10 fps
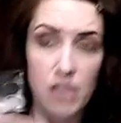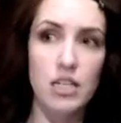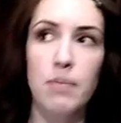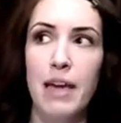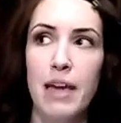
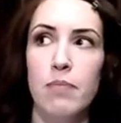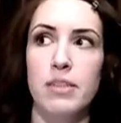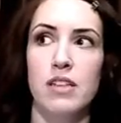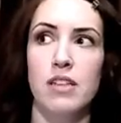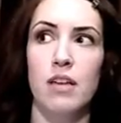Sleek Makeup
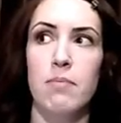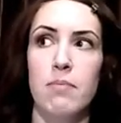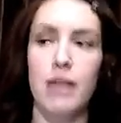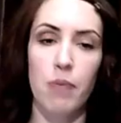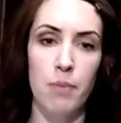is a
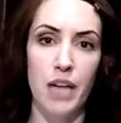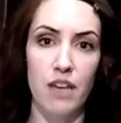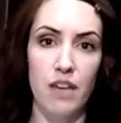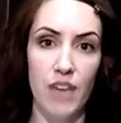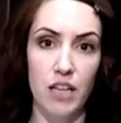makeup company
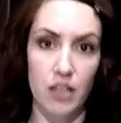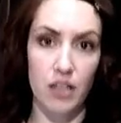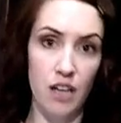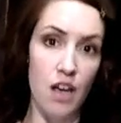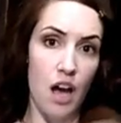out of
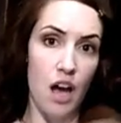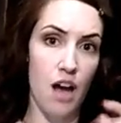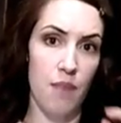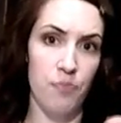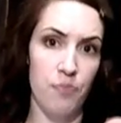England.
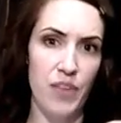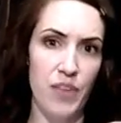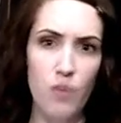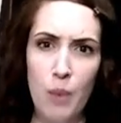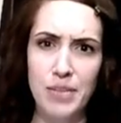They
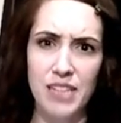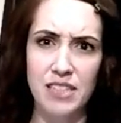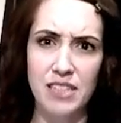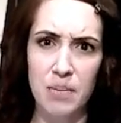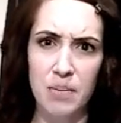have a
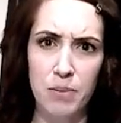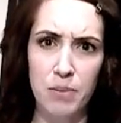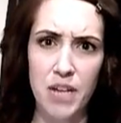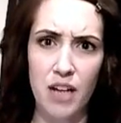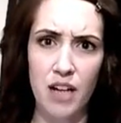website,
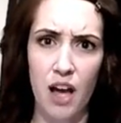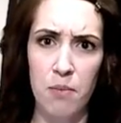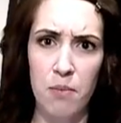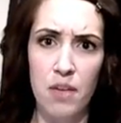sleekmakeup.com.